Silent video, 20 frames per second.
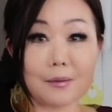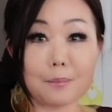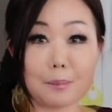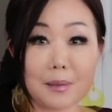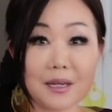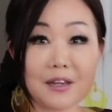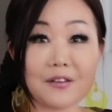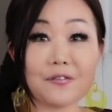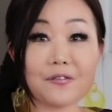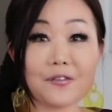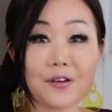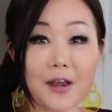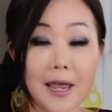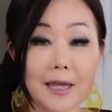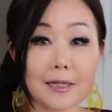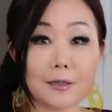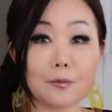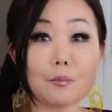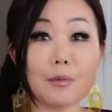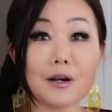beef
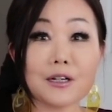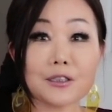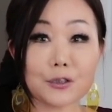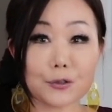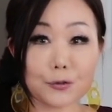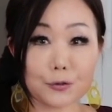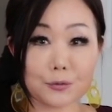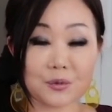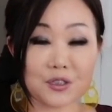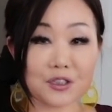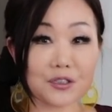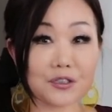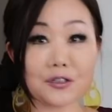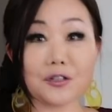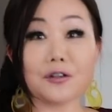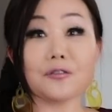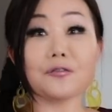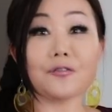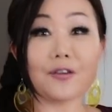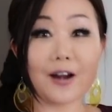and mushrooms
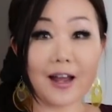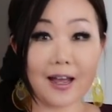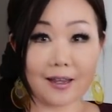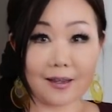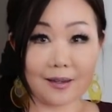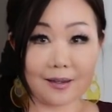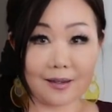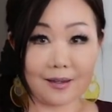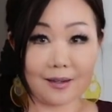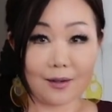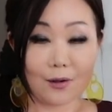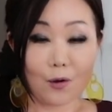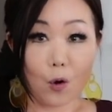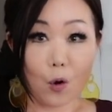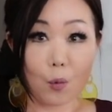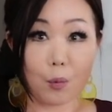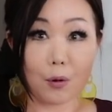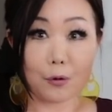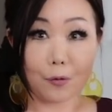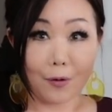stir fry
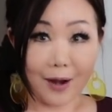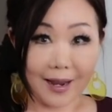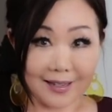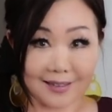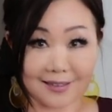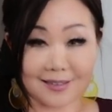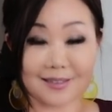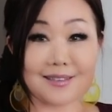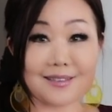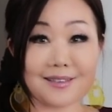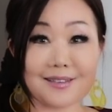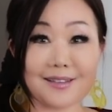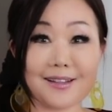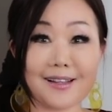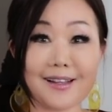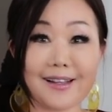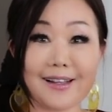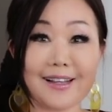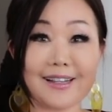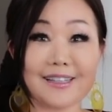over rice.
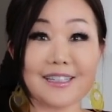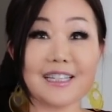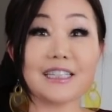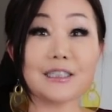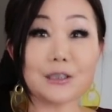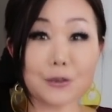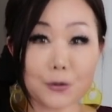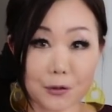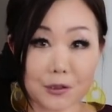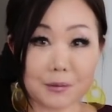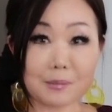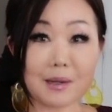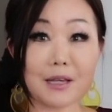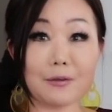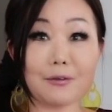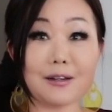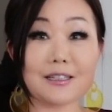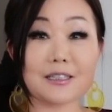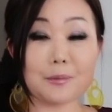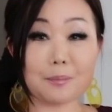Enjoy my
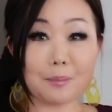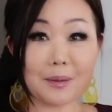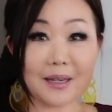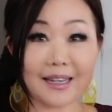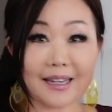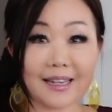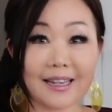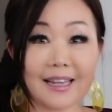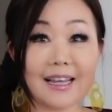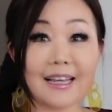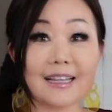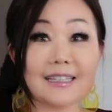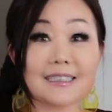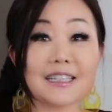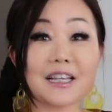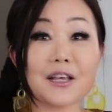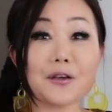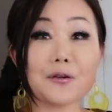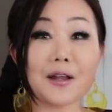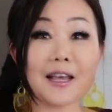recipe.
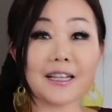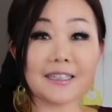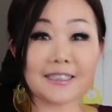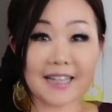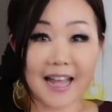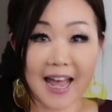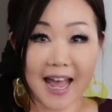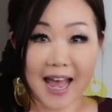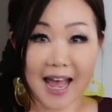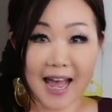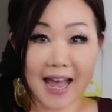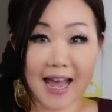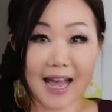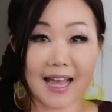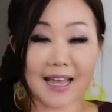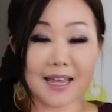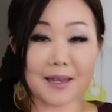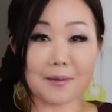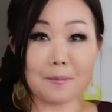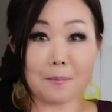See you next
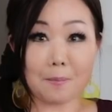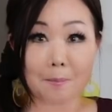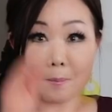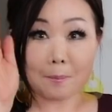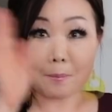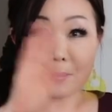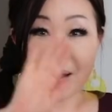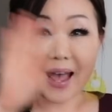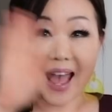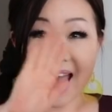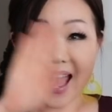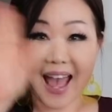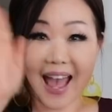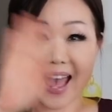time. Bye.